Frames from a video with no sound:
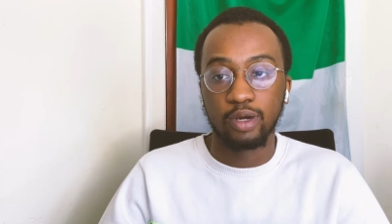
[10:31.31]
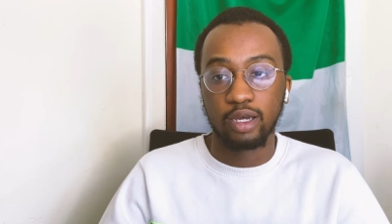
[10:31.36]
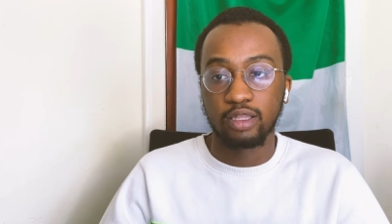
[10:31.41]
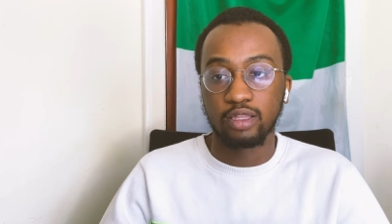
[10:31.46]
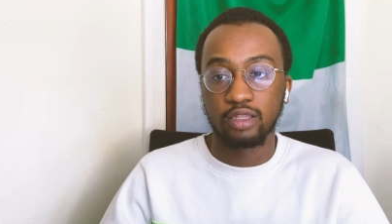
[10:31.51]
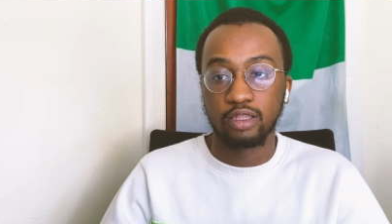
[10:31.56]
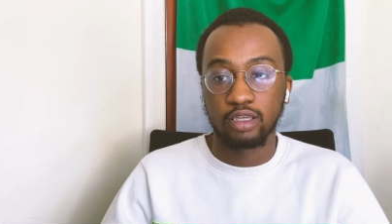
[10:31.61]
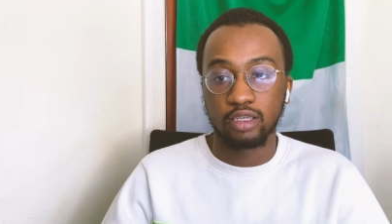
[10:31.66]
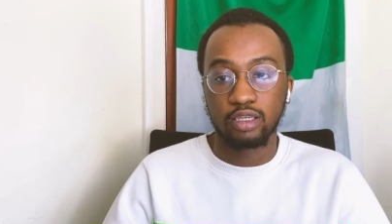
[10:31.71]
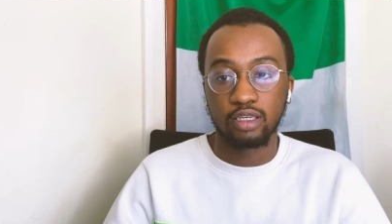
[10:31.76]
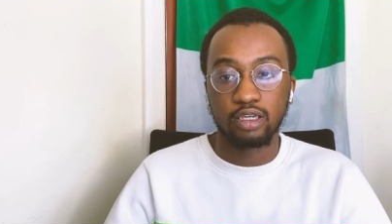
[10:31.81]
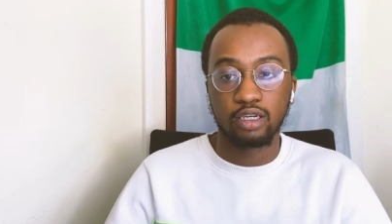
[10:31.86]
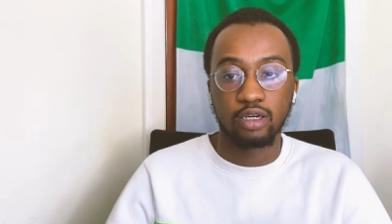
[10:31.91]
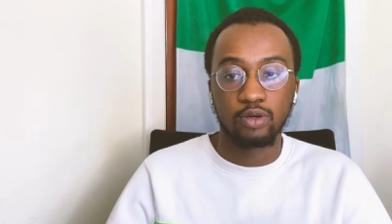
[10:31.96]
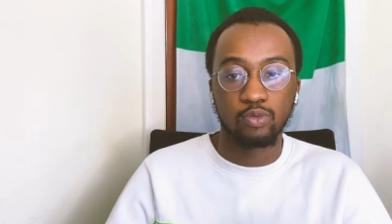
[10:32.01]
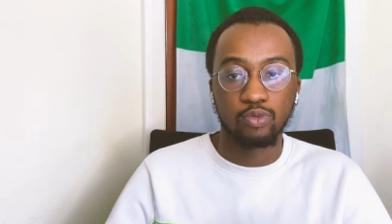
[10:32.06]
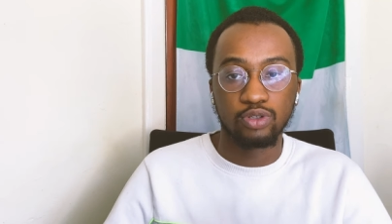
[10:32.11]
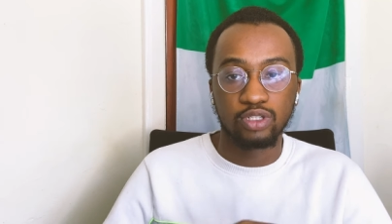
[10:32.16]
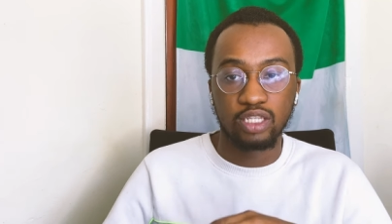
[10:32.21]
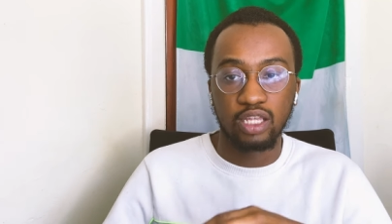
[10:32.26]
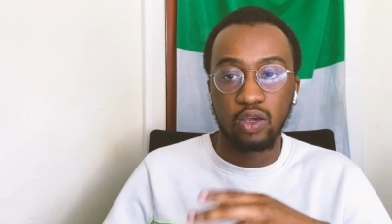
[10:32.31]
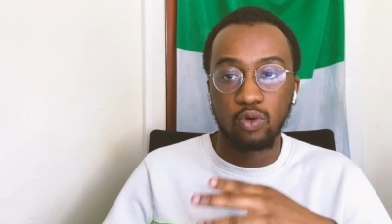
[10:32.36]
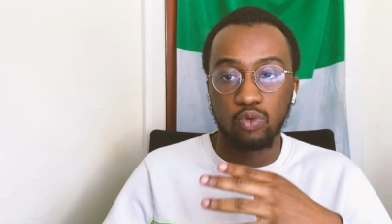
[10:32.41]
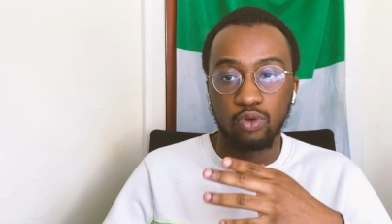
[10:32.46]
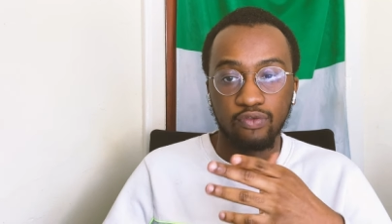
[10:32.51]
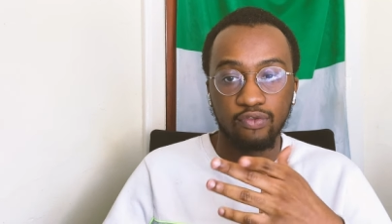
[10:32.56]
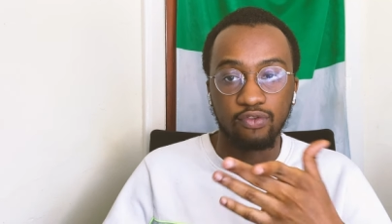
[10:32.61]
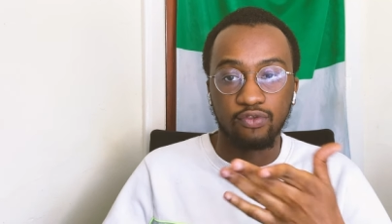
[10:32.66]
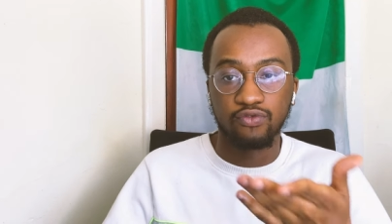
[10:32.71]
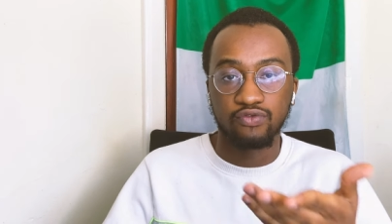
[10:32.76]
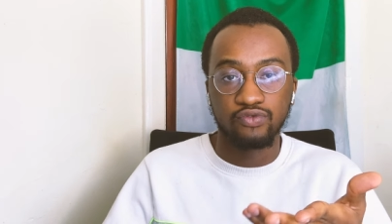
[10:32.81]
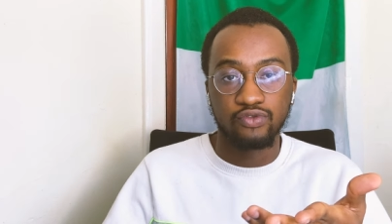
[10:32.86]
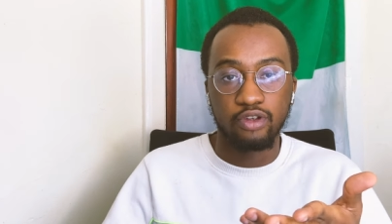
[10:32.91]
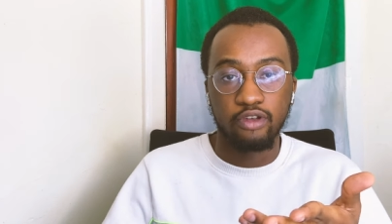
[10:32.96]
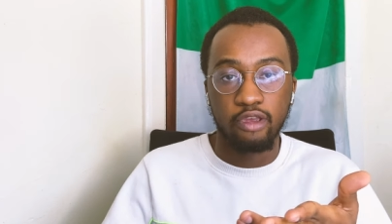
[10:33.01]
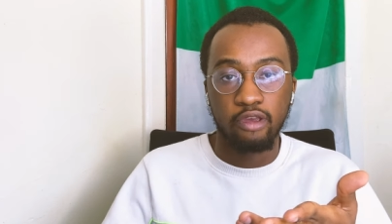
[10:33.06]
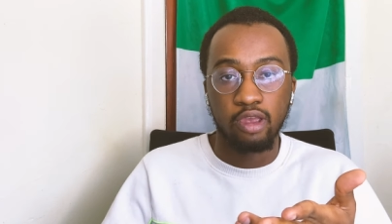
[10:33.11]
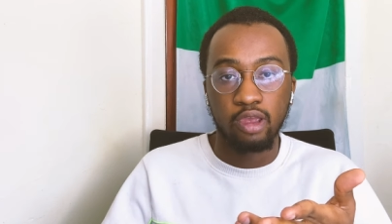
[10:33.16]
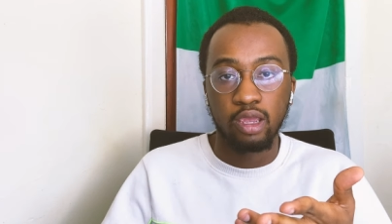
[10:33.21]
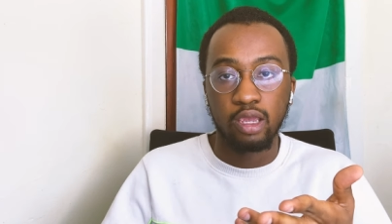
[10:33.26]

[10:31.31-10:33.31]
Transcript: And the kicker was that it was for free.